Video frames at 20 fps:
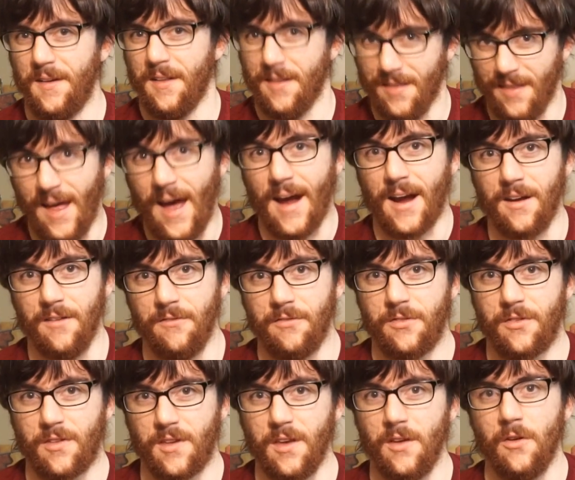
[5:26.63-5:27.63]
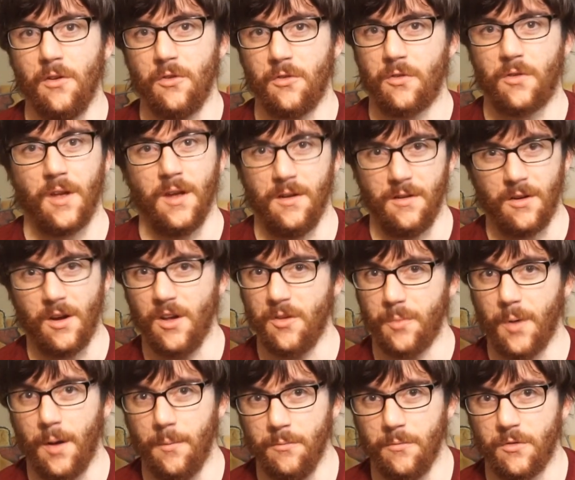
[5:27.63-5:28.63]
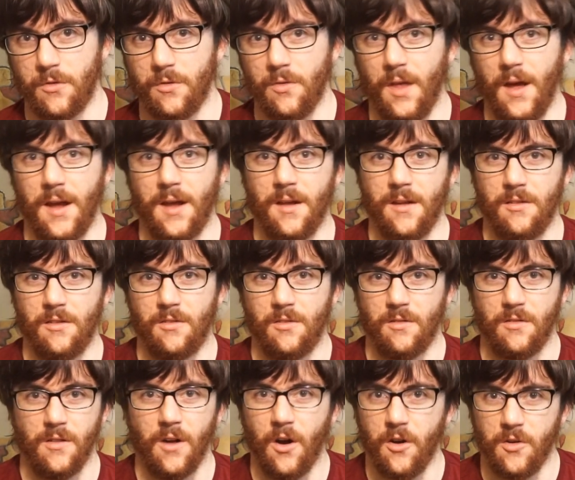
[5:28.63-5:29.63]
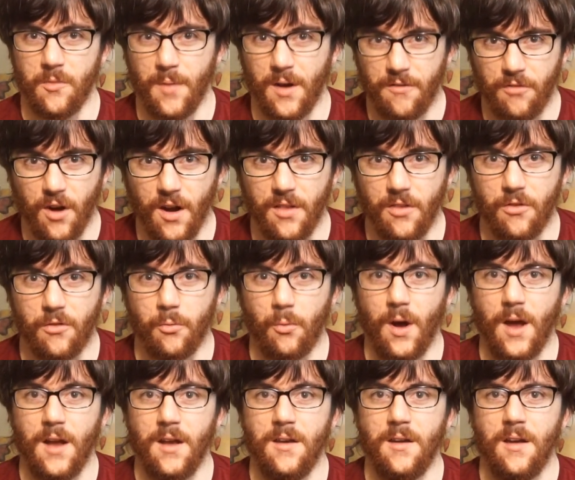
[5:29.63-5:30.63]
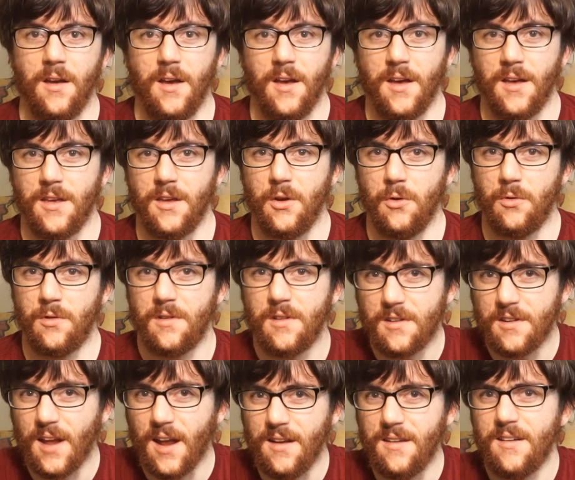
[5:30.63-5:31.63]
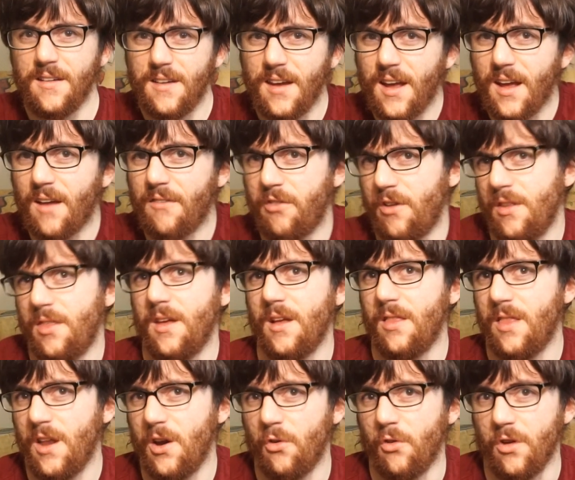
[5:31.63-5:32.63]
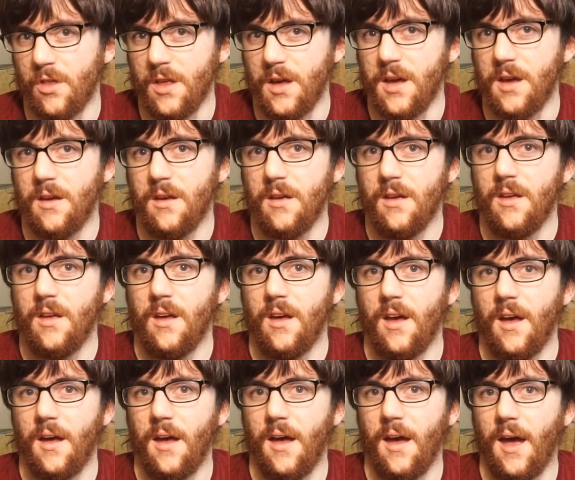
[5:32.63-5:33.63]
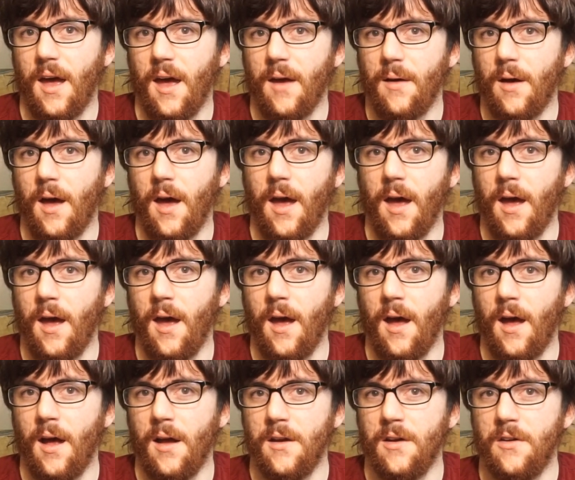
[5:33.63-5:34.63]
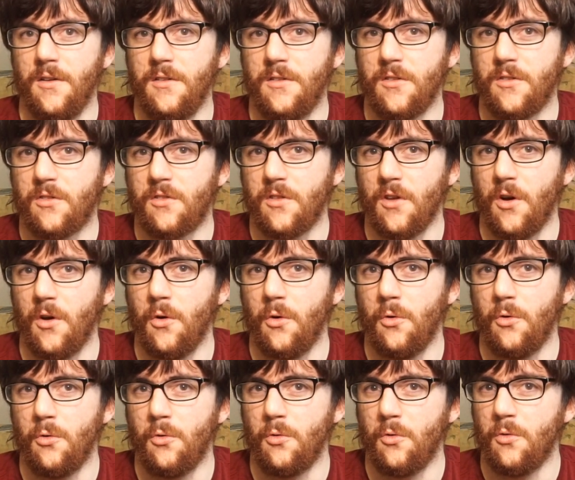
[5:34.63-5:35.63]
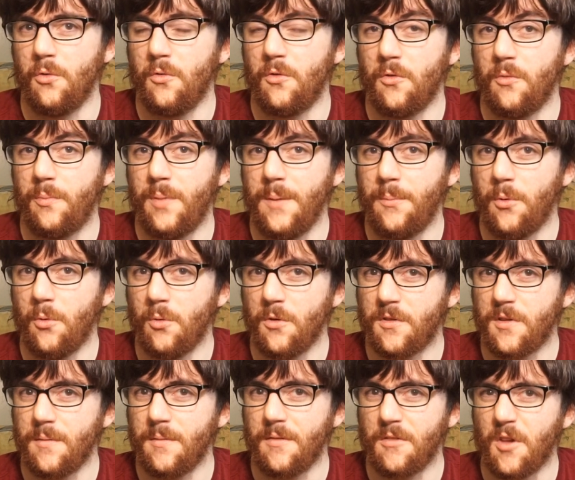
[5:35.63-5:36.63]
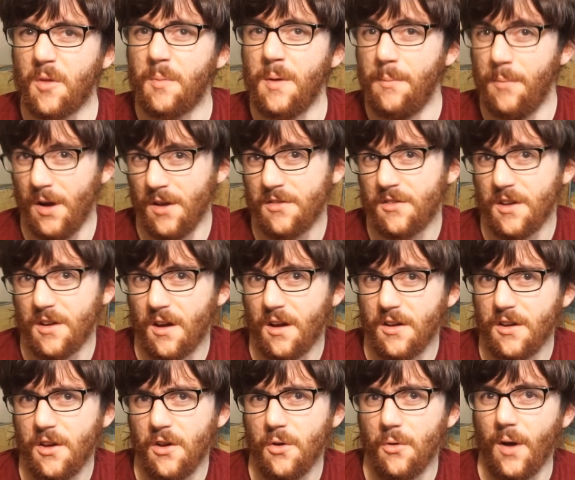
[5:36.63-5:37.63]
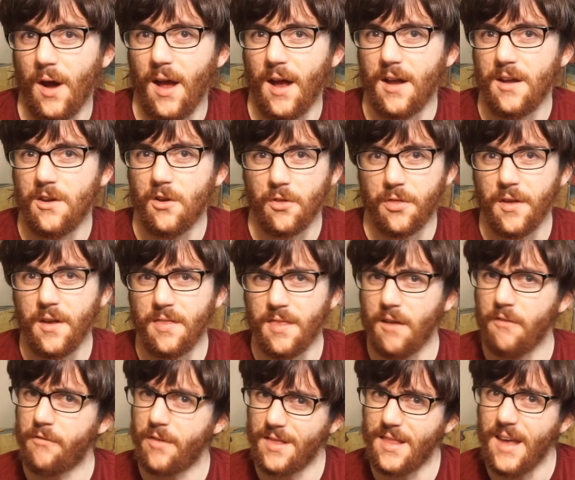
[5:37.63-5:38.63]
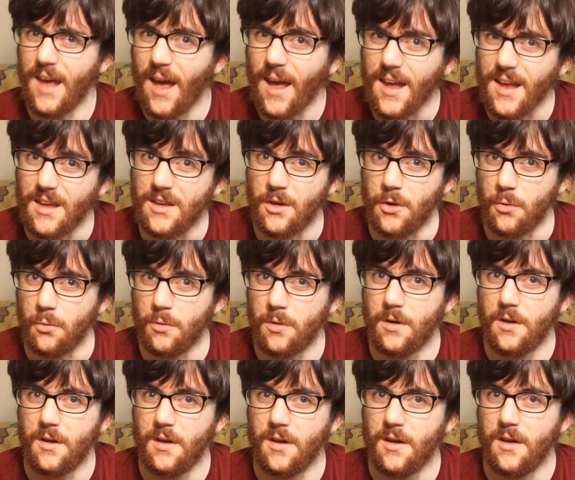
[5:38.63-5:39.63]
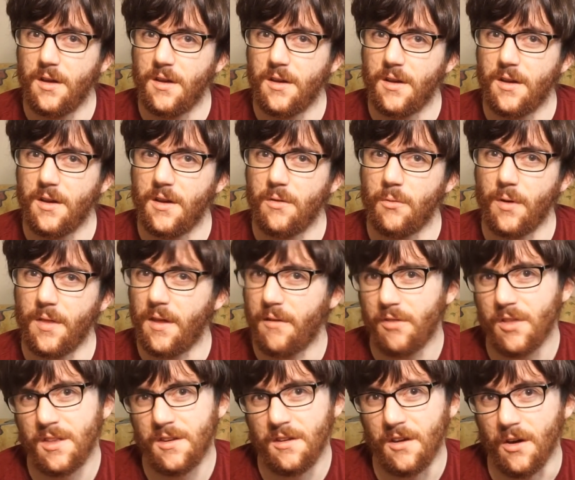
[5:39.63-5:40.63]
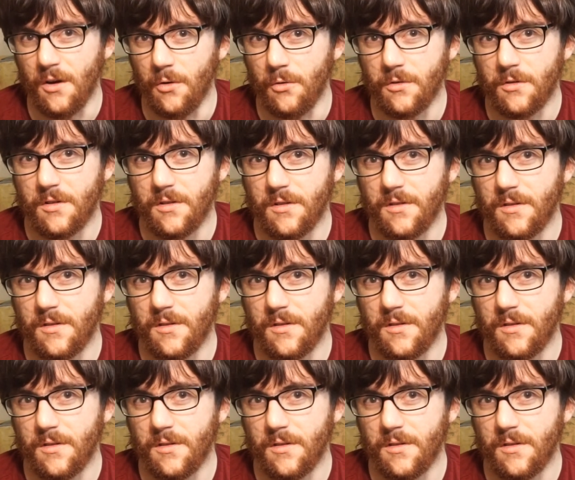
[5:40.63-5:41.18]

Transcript: lack of skills can cause problems. Like it's hard to make friends when you tend to take everything literally. And so people will sometimes just be busting on you and you'll think they really hate you when they really don't.